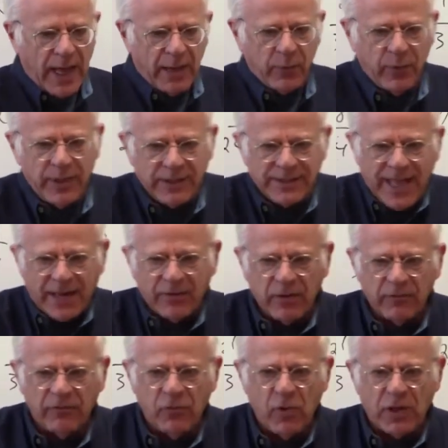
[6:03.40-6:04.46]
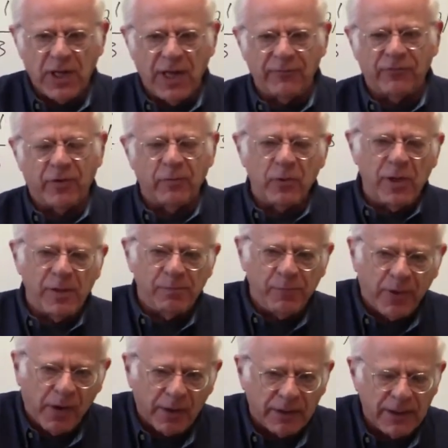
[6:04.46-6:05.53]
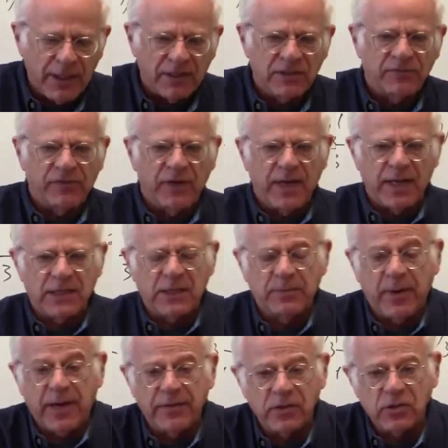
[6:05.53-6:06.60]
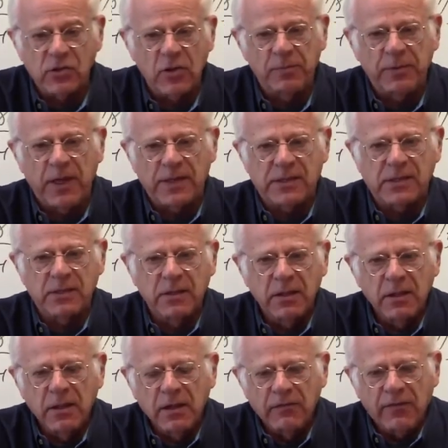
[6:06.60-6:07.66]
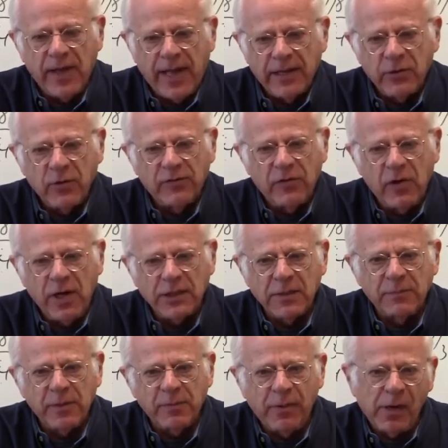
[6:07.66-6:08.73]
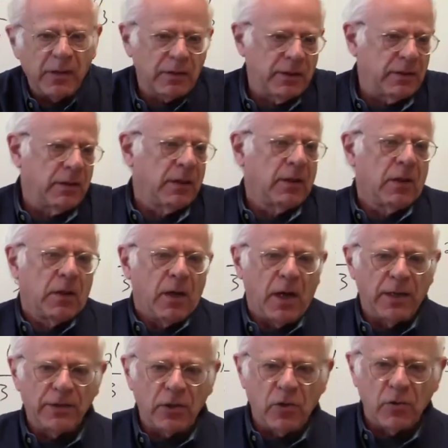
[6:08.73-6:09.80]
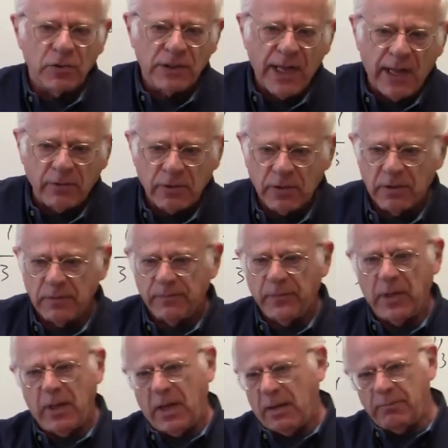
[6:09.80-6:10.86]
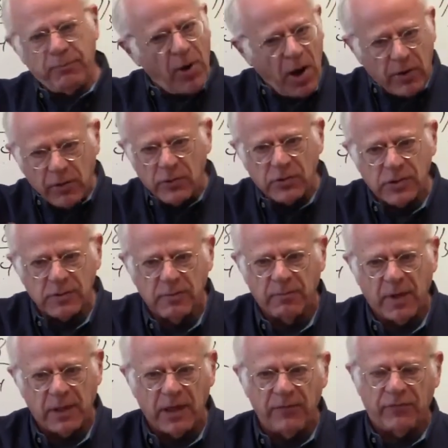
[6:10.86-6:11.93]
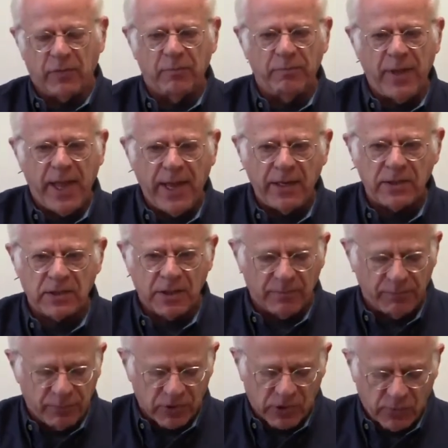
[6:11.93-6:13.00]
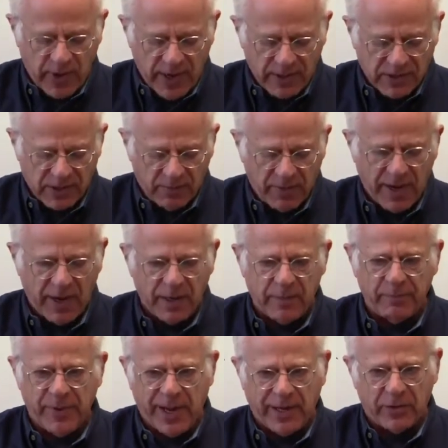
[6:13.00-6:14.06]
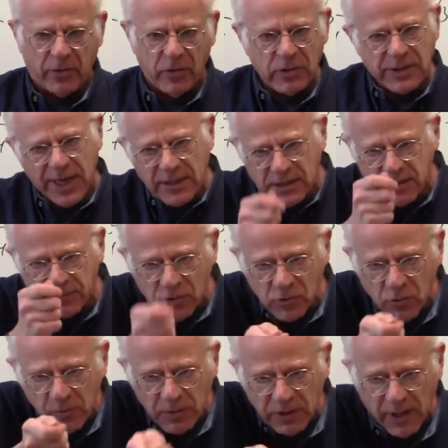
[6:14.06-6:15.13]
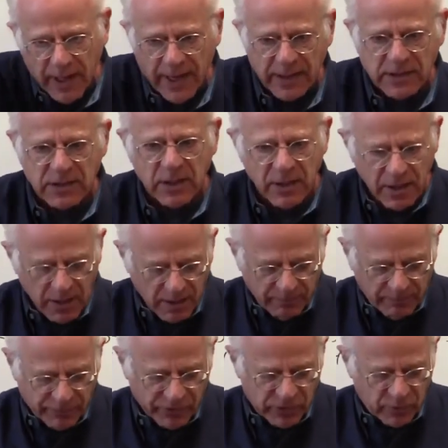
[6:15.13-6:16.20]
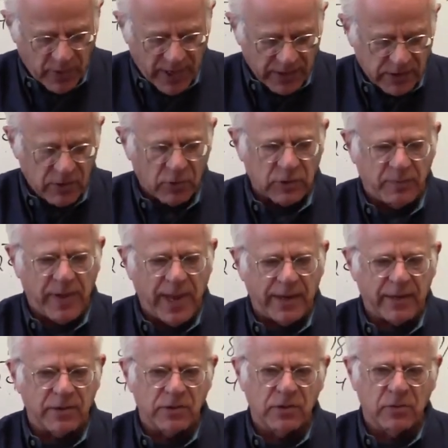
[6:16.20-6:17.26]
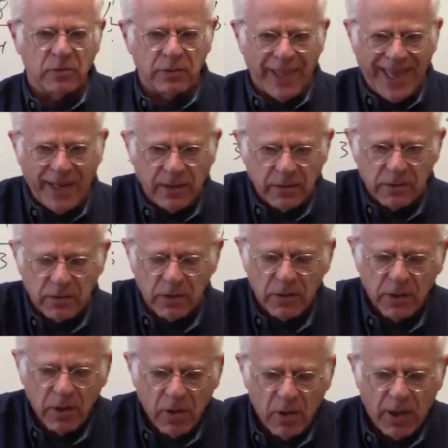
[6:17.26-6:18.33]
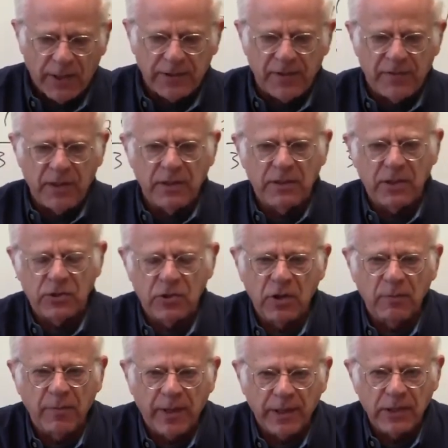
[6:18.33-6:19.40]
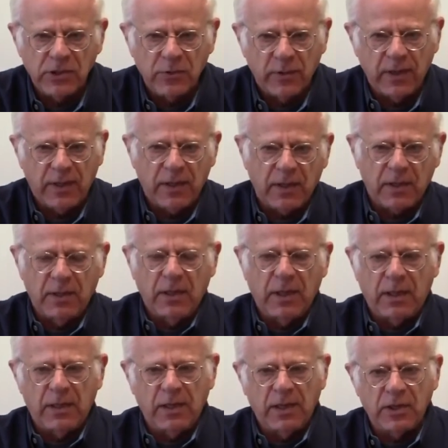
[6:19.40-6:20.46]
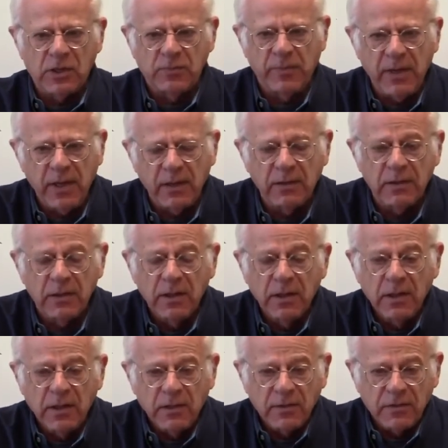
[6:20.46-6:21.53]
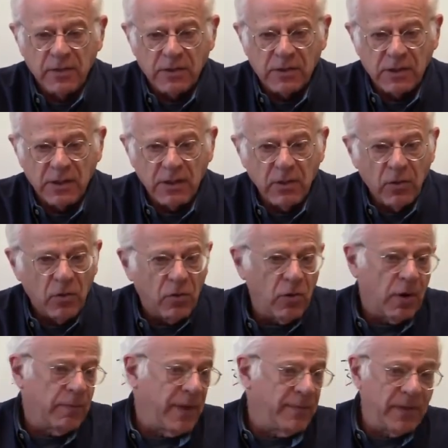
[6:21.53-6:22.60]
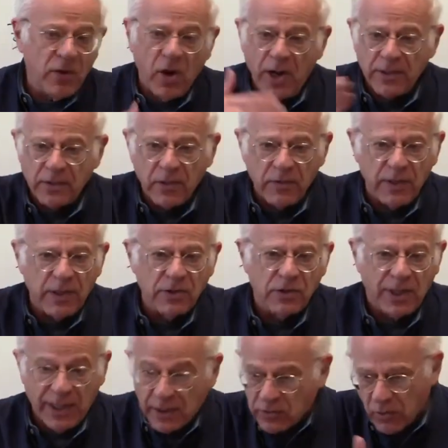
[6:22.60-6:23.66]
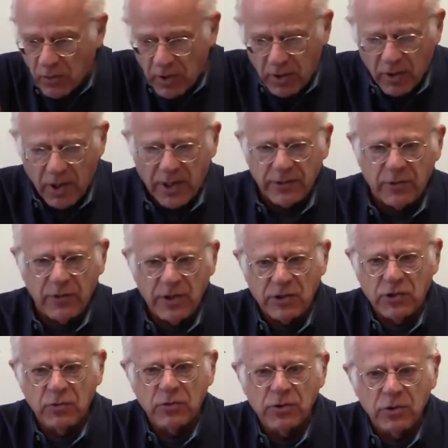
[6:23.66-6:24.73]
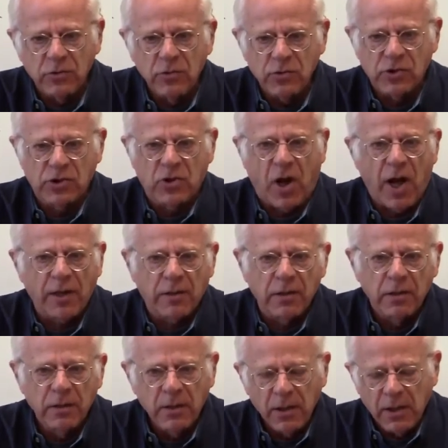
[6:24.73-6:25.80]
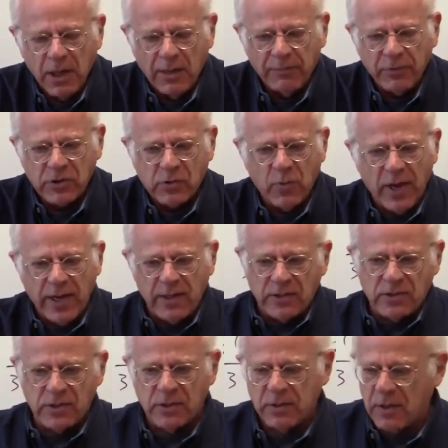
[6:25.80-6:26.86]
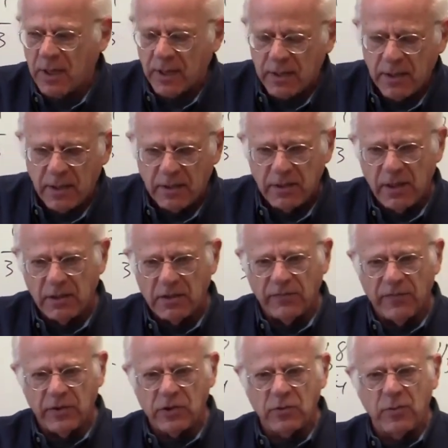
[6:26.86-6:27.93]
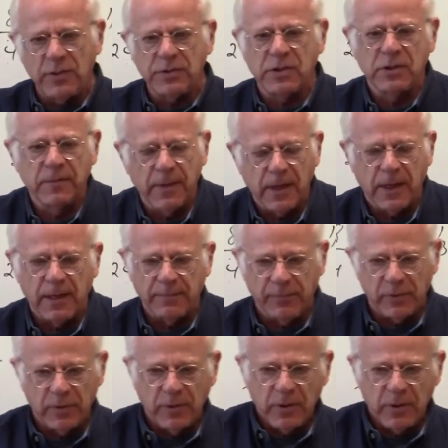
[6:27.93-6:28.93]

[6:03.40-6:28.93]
how, where does that four come from? Well, partly it's financed by the surplus value of Honda, but partly Honda goes out and borrows money from banks and persuades the bank bankers, a subsumed class, persuades those bankers to lend Honda the additional money so it, it can expand the C. Or maybe Honda is, and or Honda issues new stock and persuades uh, in, individuals, uh,